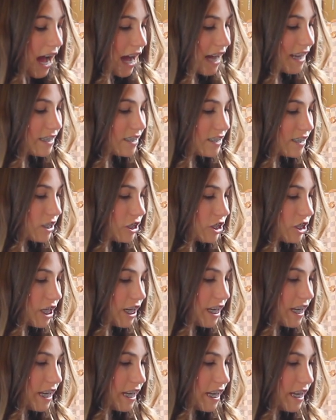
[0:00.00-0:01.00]
And
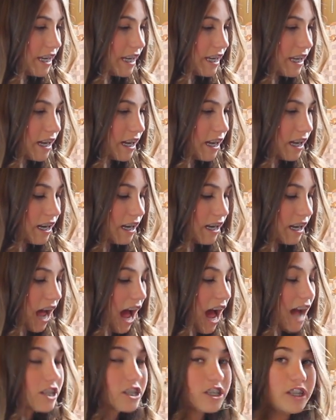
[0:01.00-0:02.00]
she
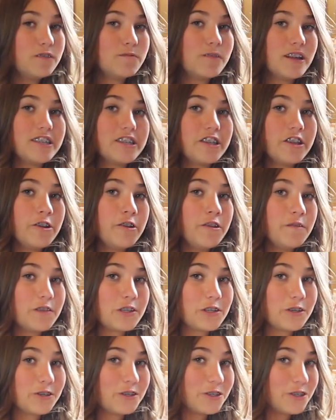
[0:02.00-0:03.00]
actually went to the Louis
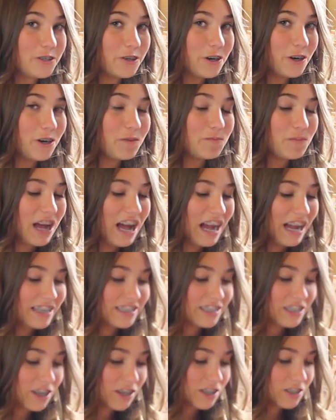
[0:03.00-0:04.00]
Vuitton shop
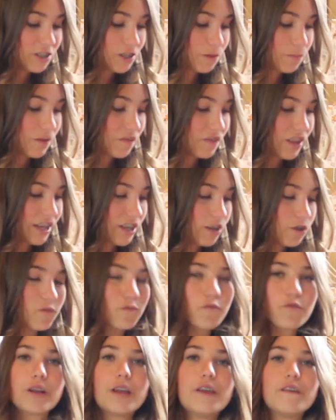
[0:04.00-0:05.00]
and asked them if they could
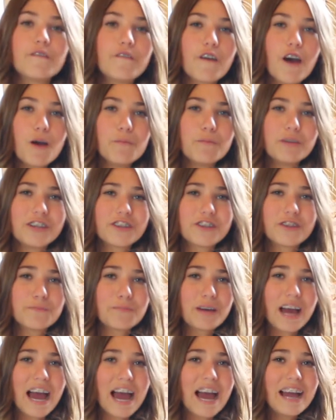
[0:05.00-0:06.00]
refurbish the
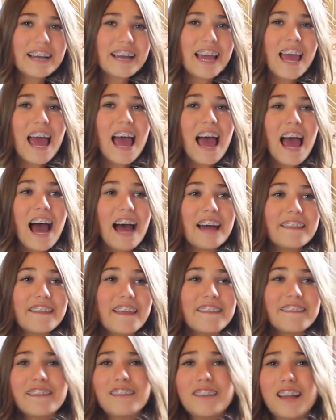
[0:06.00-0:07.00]
bag, and
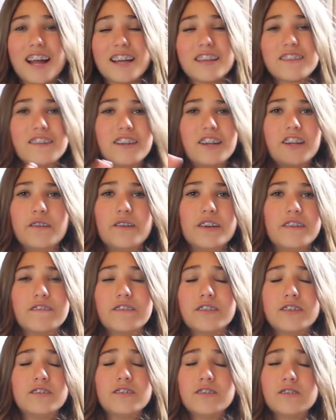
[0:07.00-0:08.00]
then like the Louis
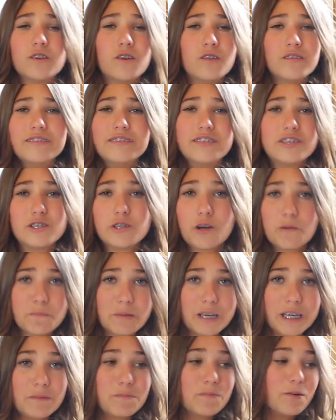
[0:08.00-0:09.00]
Vuitton shop
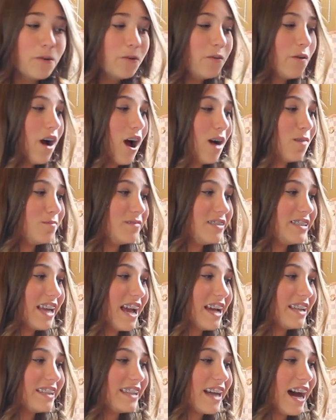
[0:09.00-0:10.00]
people
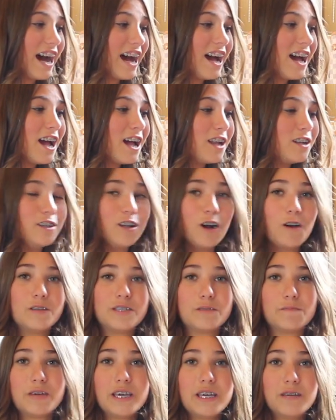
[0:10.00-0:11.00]
said that
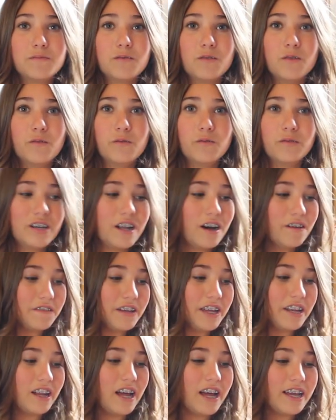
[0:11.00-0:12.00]
loads of people love
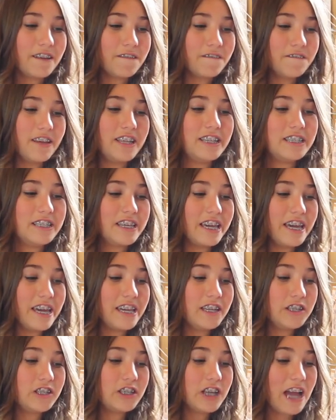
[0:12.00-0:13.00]
it like
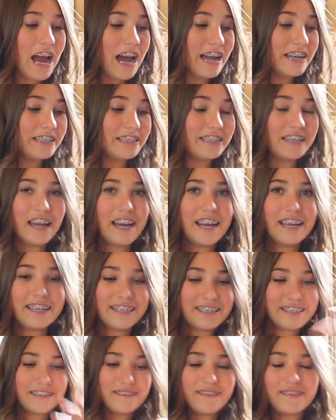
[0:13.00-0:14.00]
vintage and
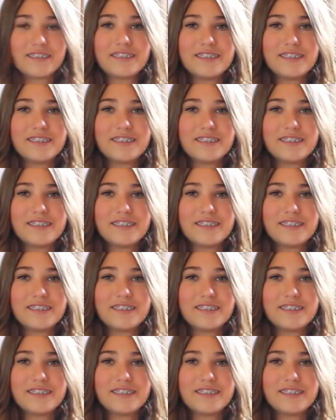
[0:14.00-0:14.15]
like